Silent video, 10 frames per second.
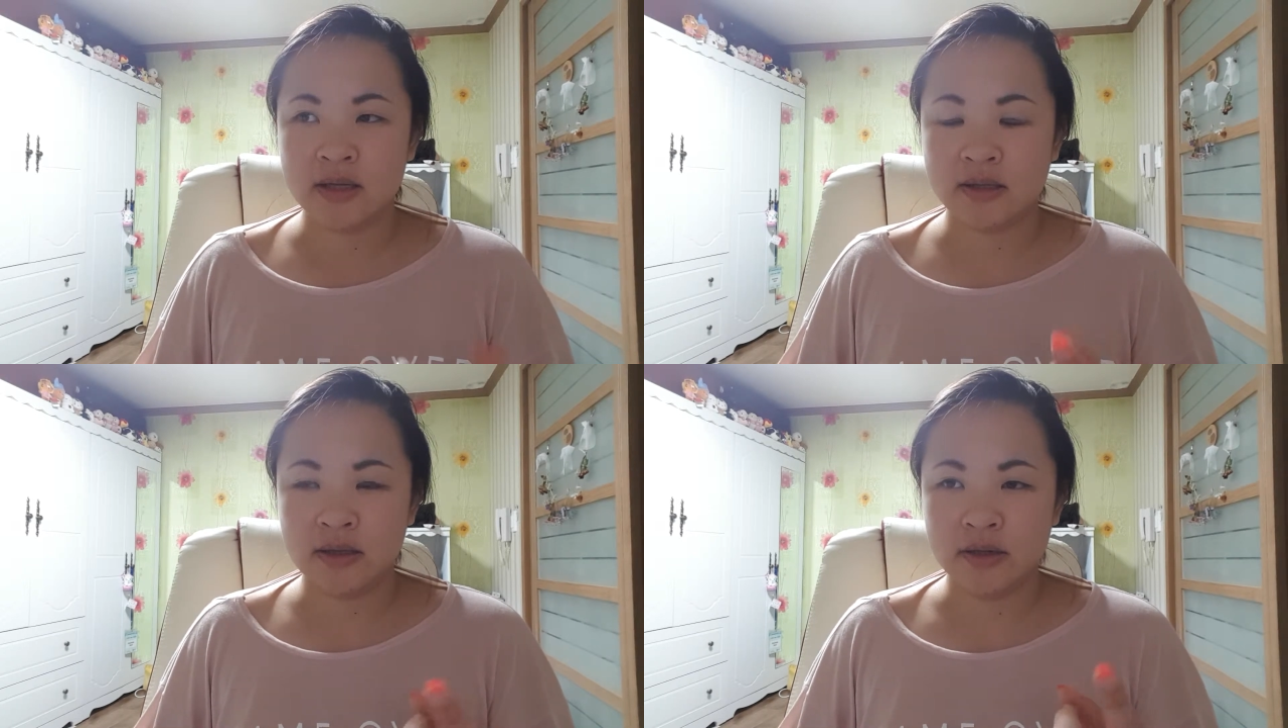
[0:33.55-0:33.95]

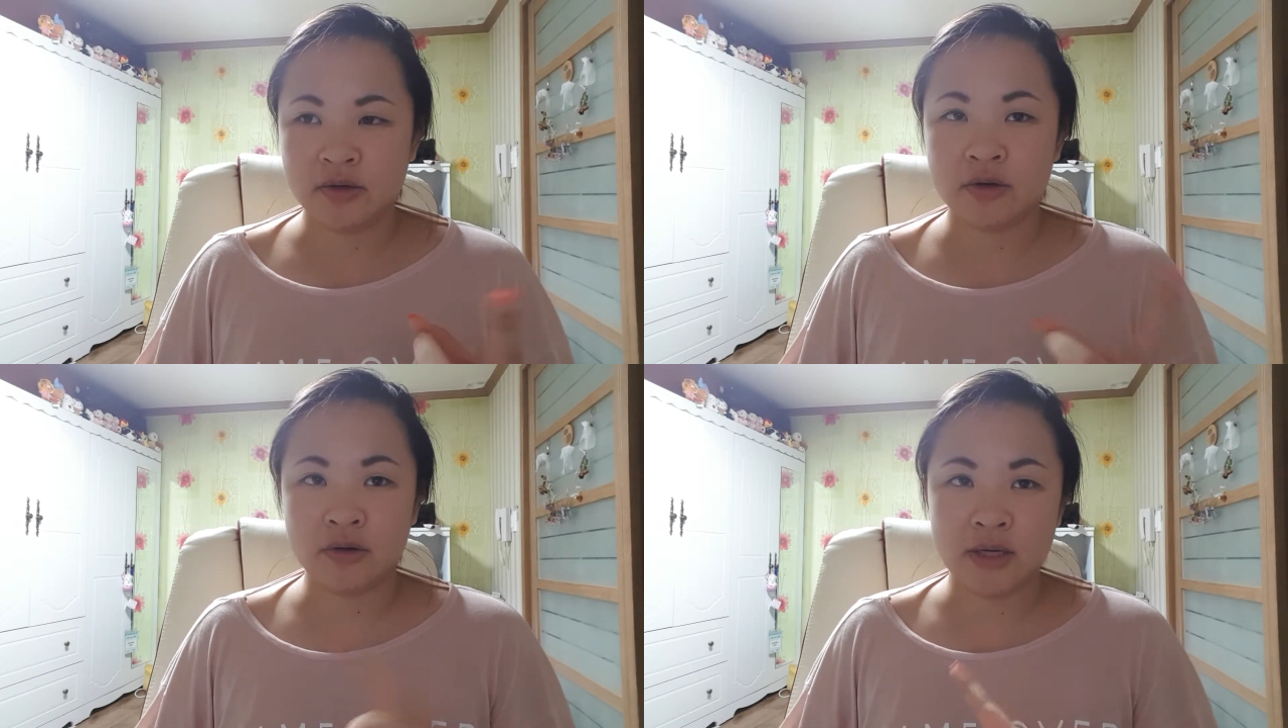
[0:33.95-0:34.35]
the
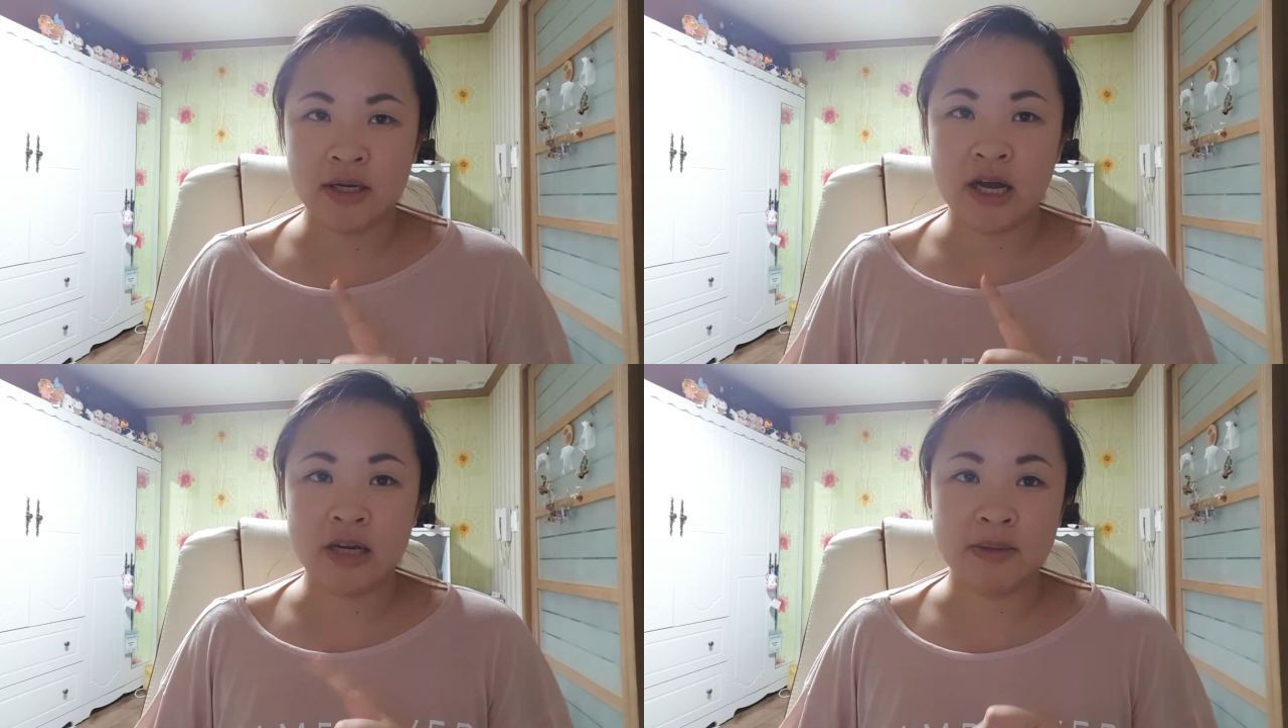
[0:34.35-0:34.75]

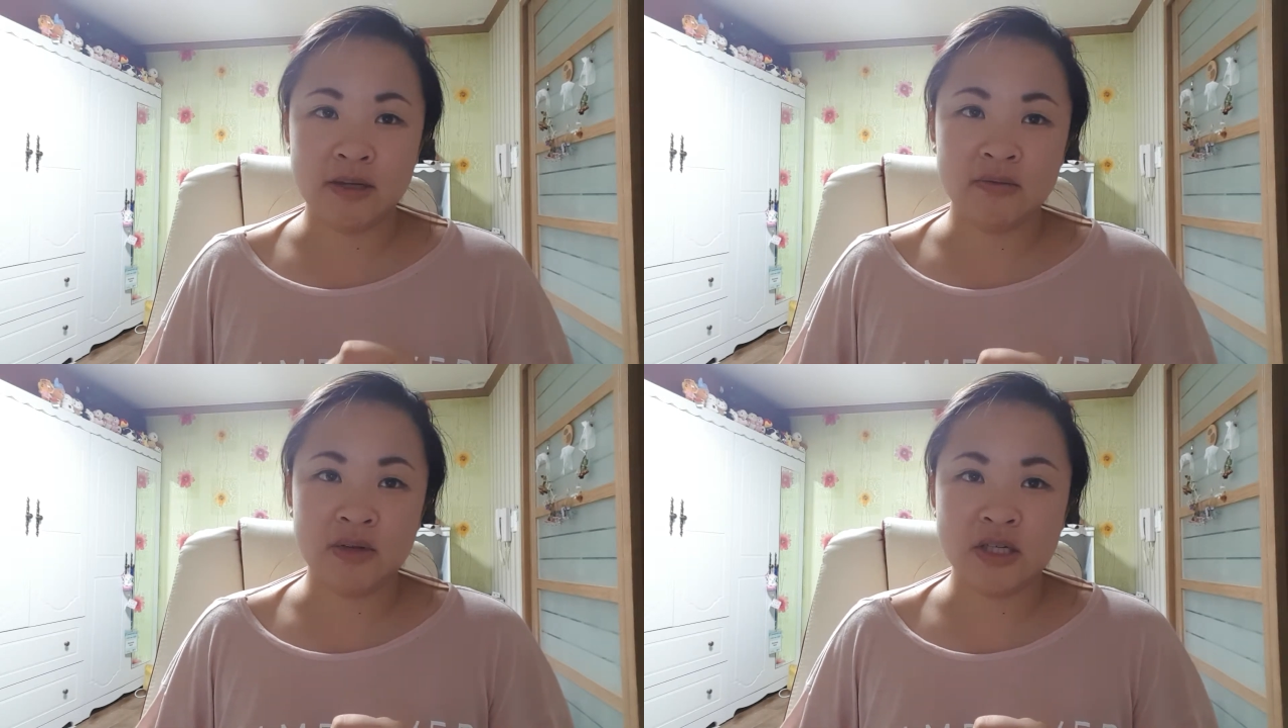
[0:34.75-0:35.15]
Korean anime
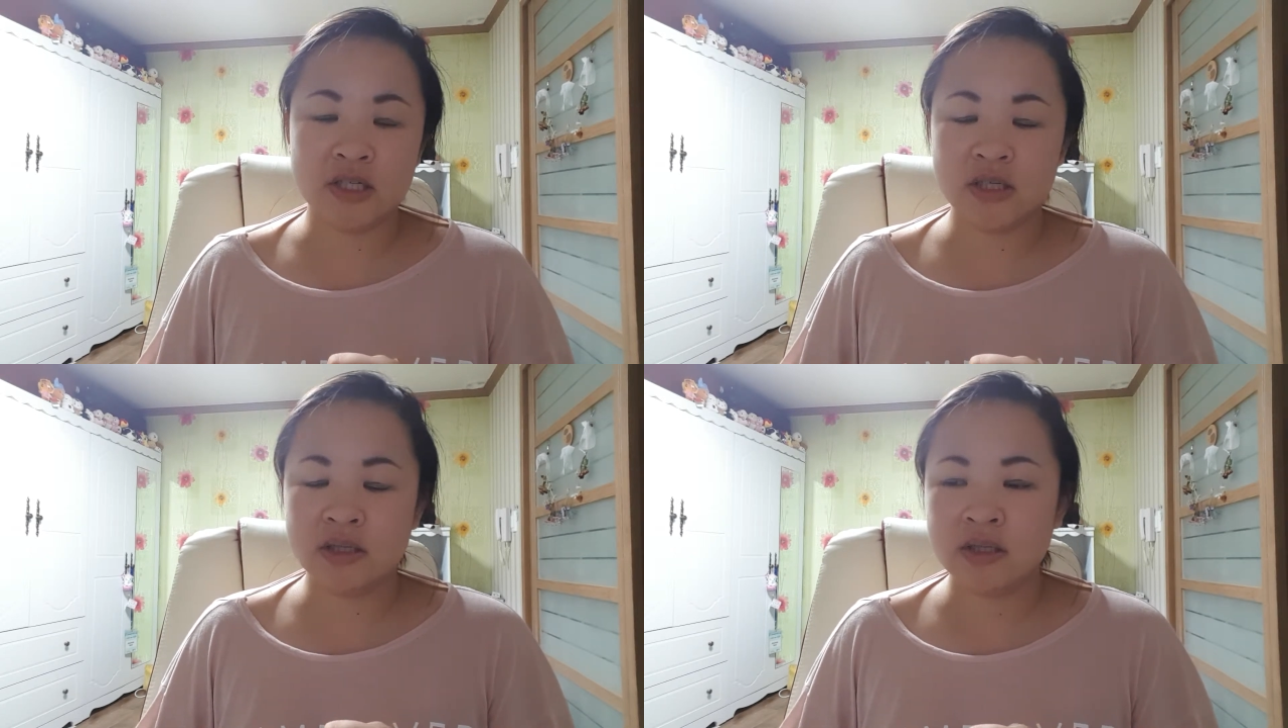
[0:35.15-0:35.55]

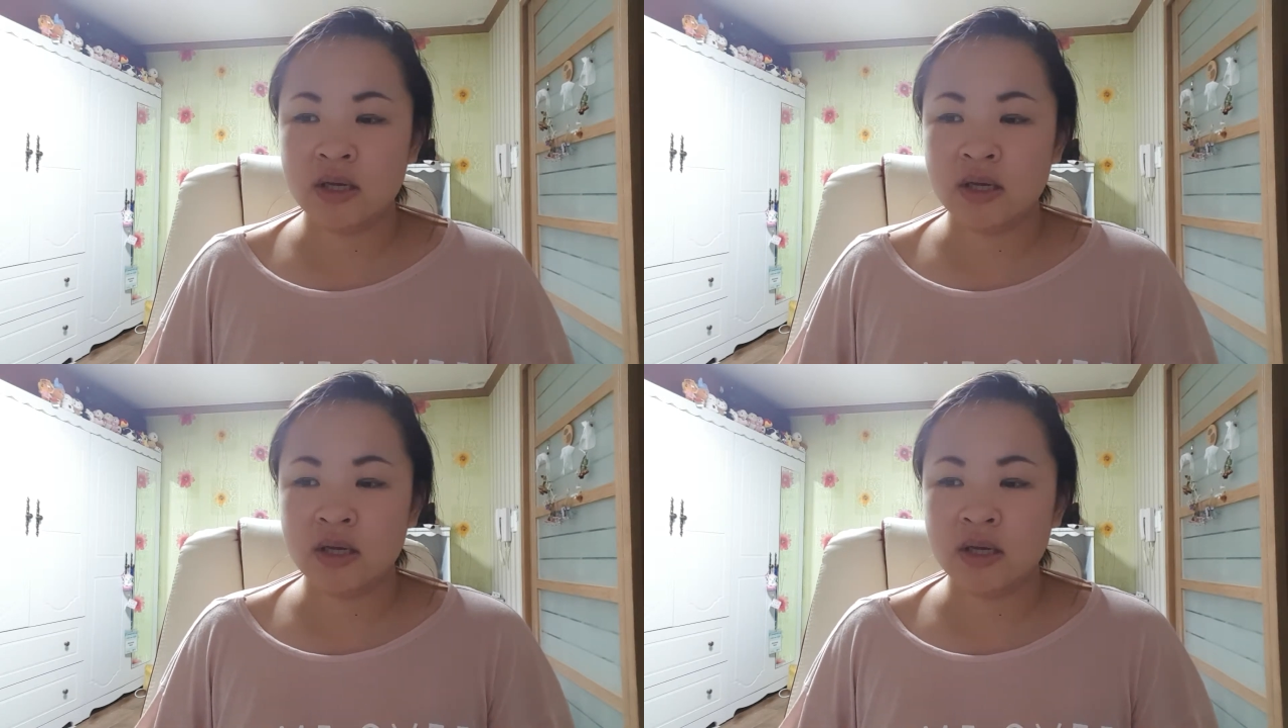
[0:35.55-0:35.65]
convention.